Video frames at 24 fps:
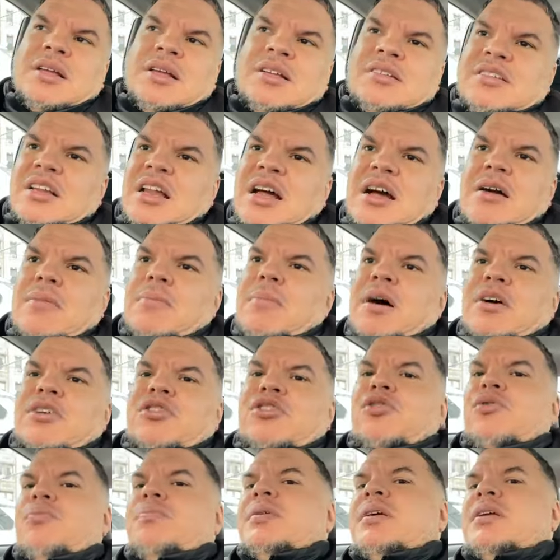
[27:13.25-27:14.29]
It's not
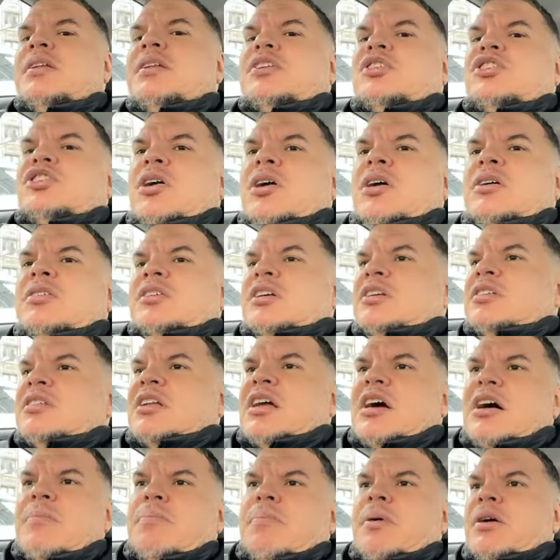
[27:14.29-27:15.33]
about you being in charge. It's
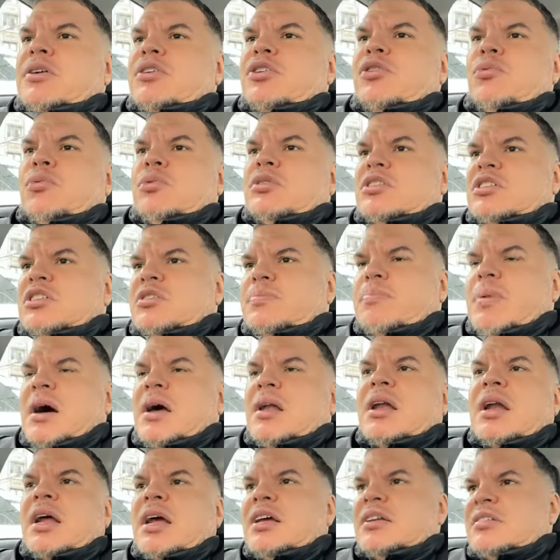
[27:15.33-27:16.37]
not about you in the
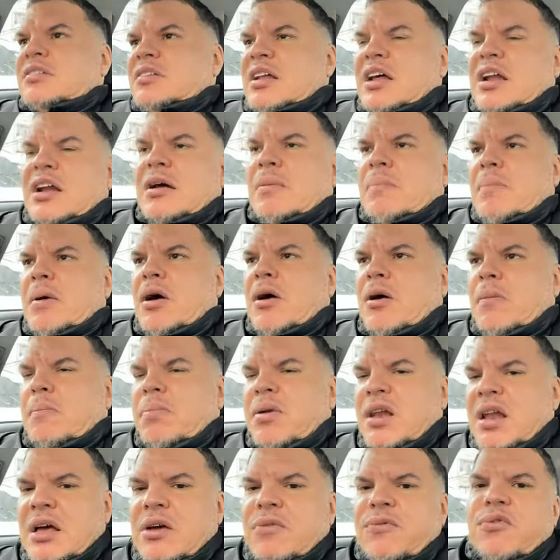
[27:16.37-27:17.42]
spotlight. It's not about a
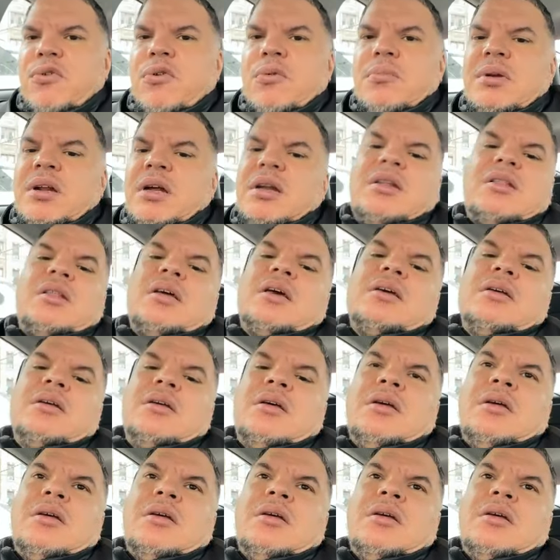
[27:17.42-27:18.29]
platform. None of that.